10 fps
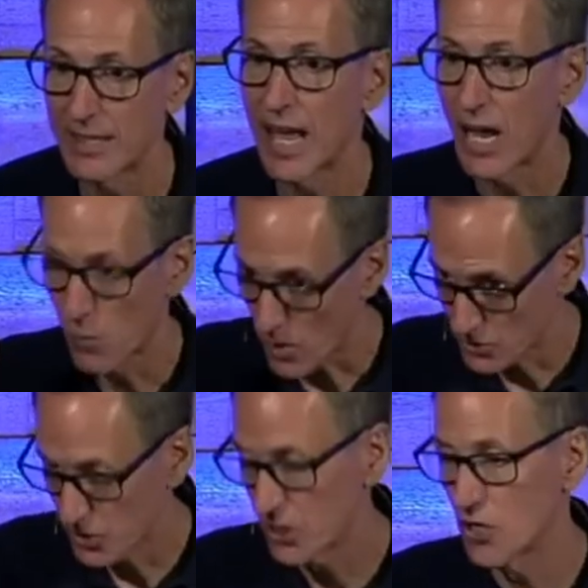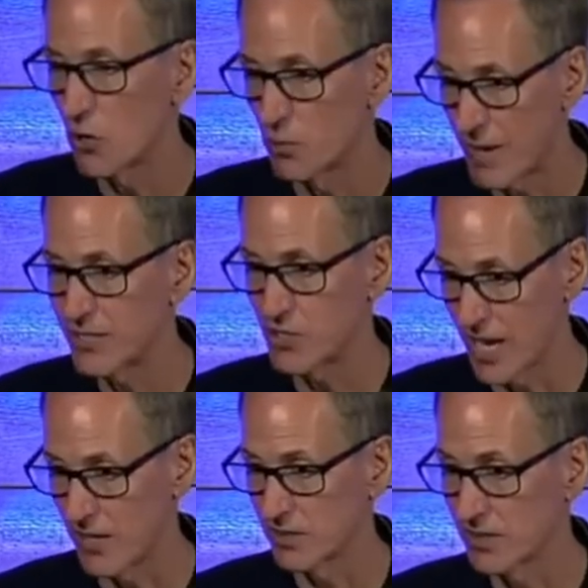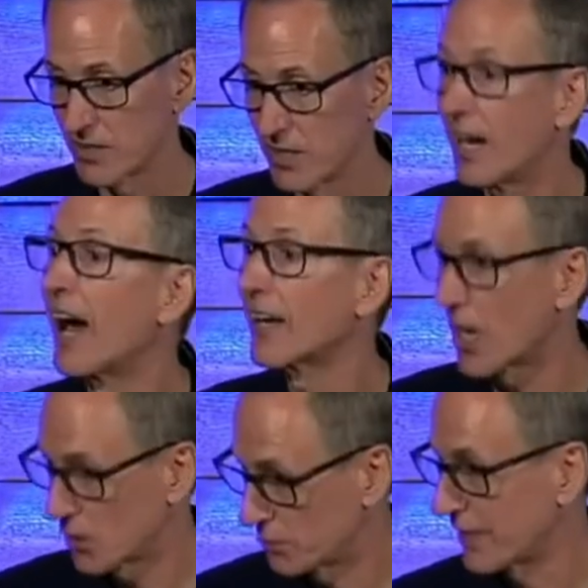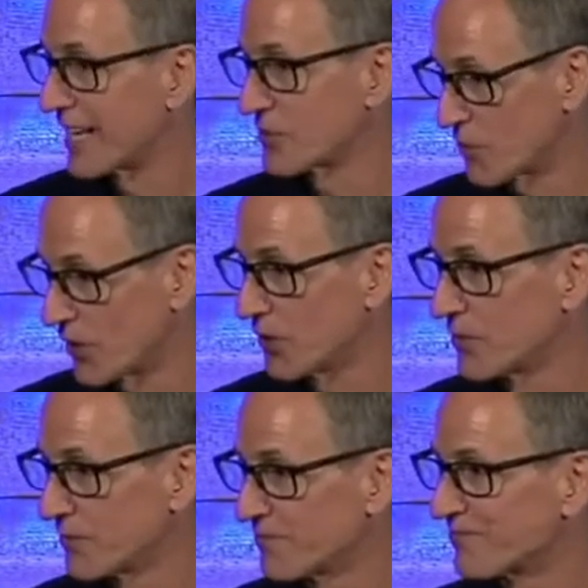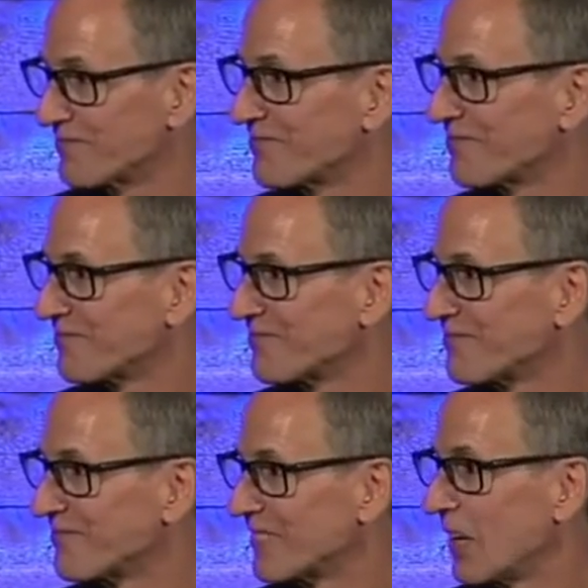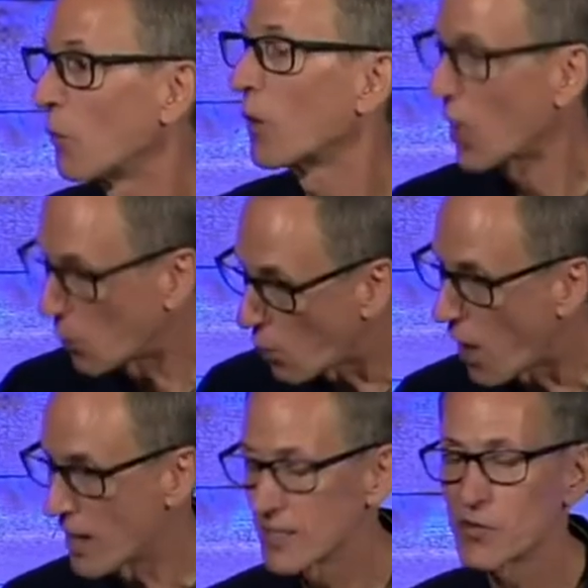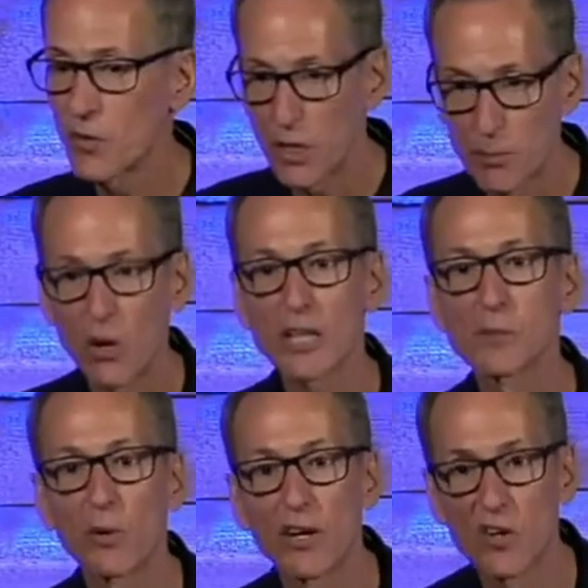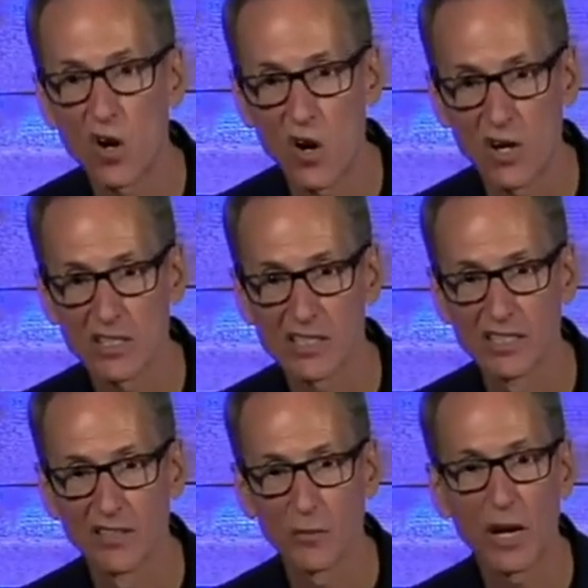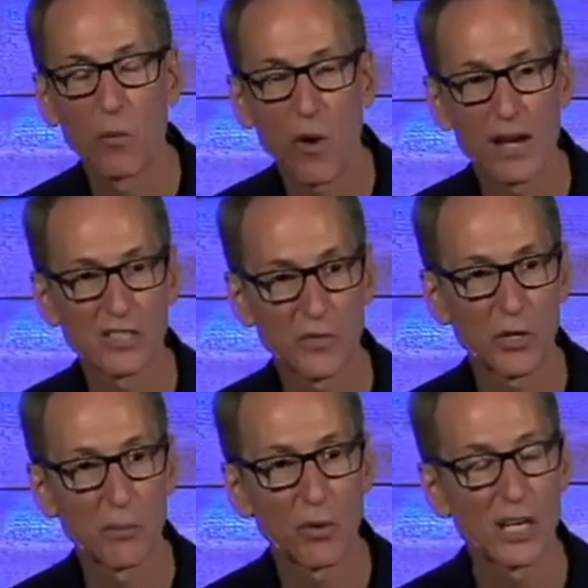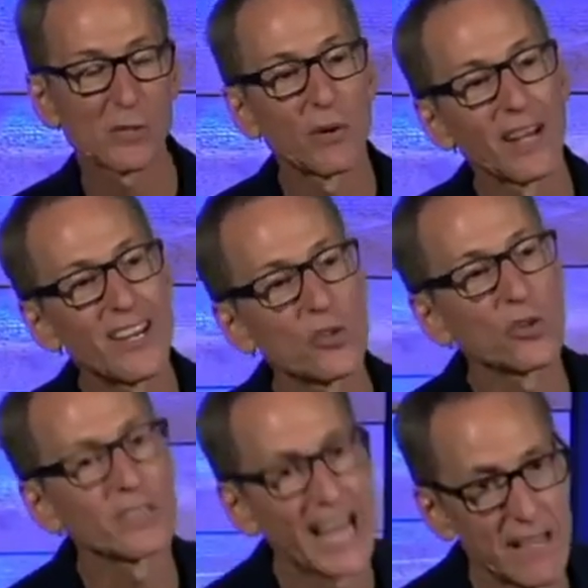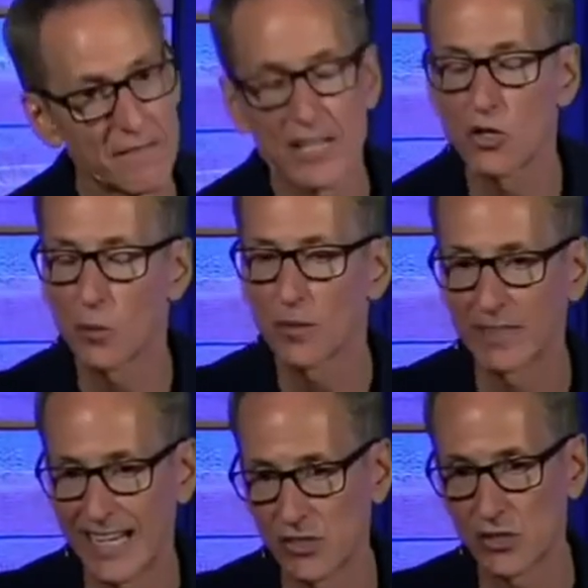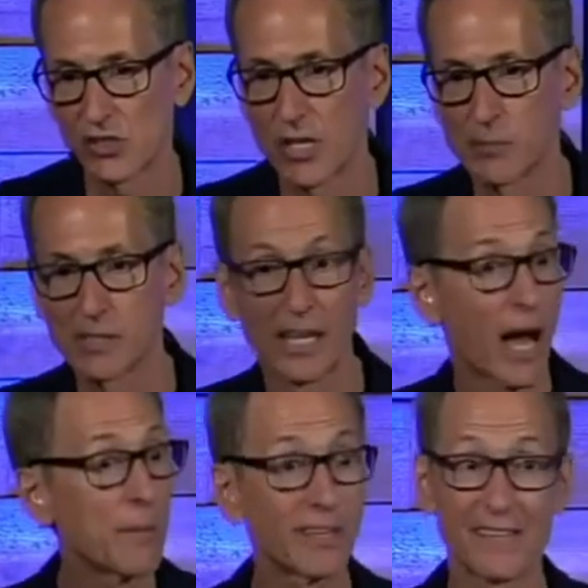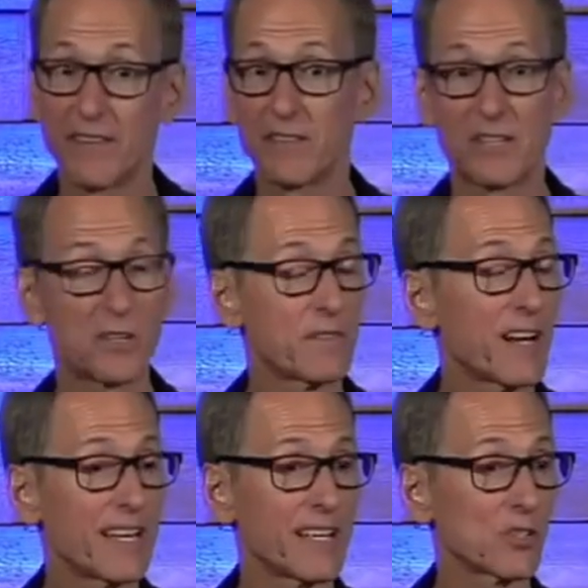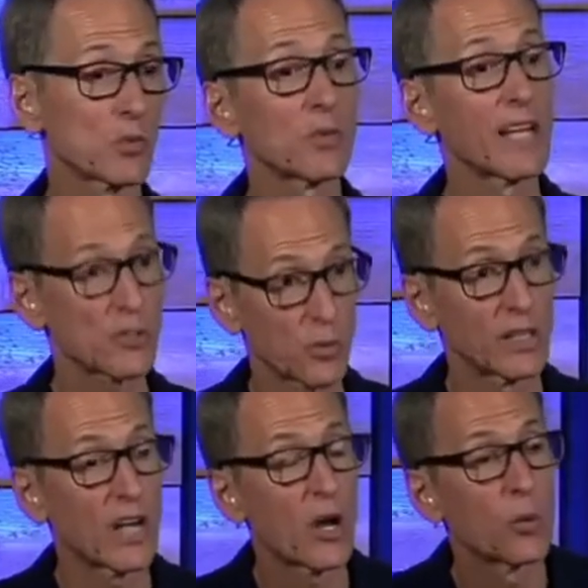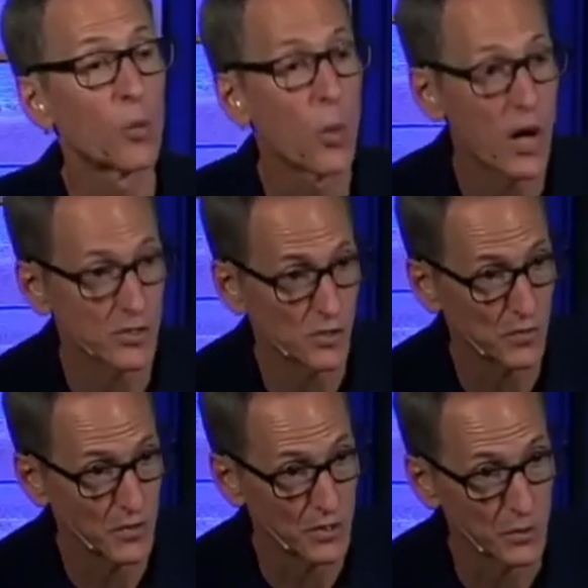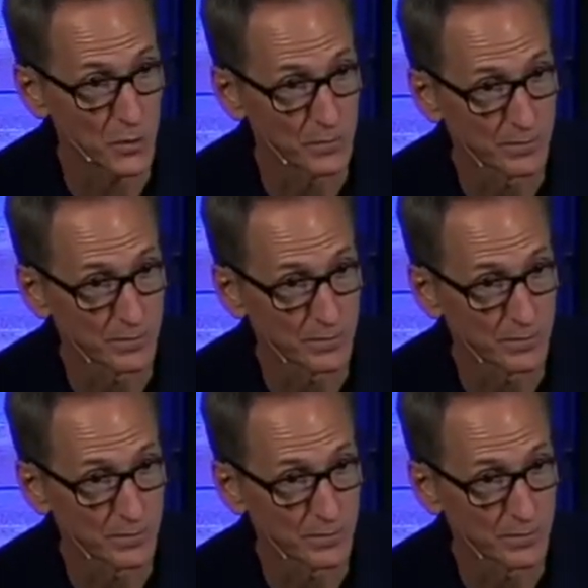that, I want you to know, My child, I got good plans for you. Yeah. What I want is for you to prosper in your heart. What I want is for you to prosper in your life, in your relationships. I believe even in your finances. That's what God wants for you.